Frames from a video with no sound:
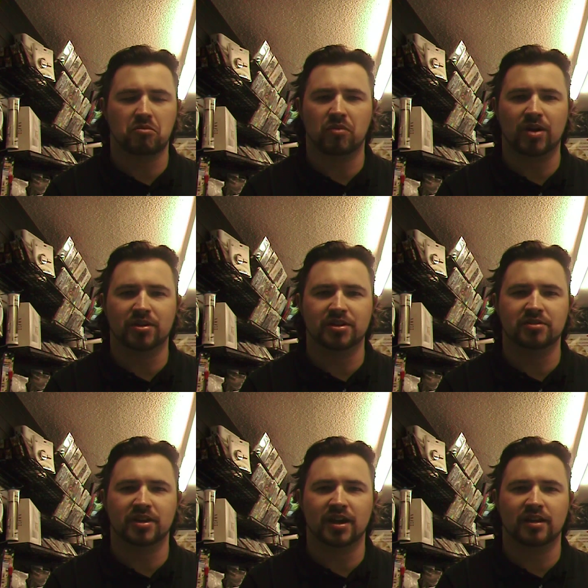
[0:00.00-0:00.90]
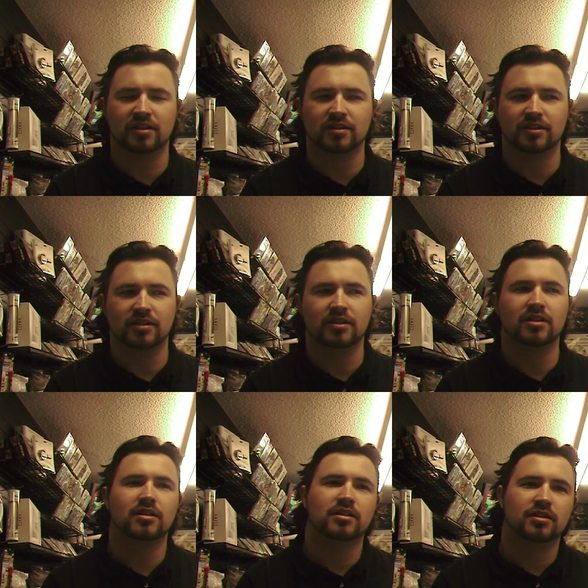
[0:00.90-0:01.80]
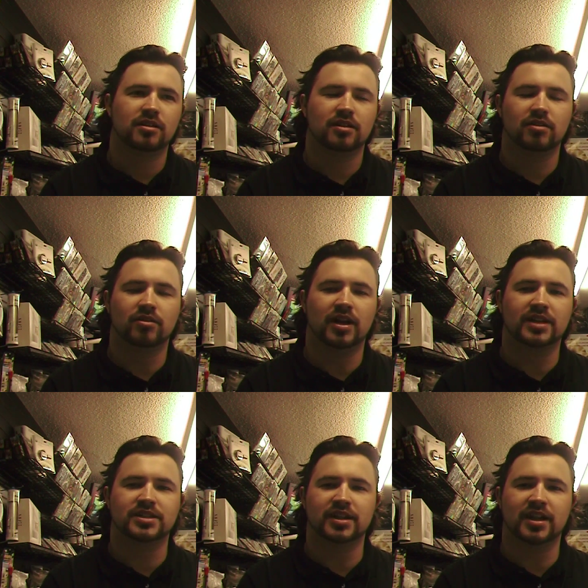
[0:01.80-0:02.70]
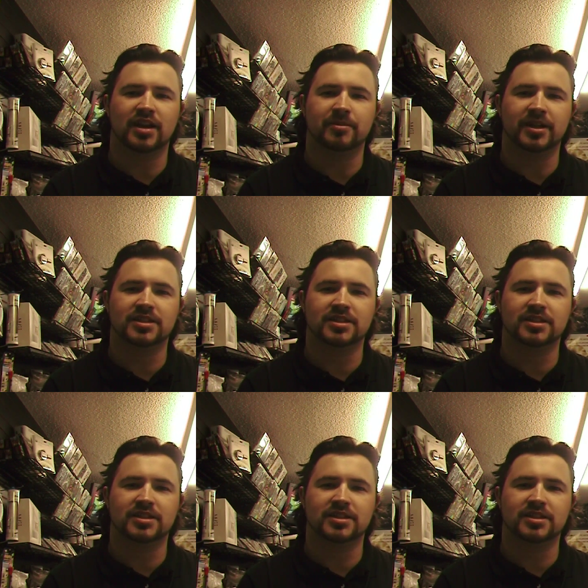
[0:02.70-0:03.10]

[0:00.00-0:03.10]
why would it do that? Well, actually, it kind of makes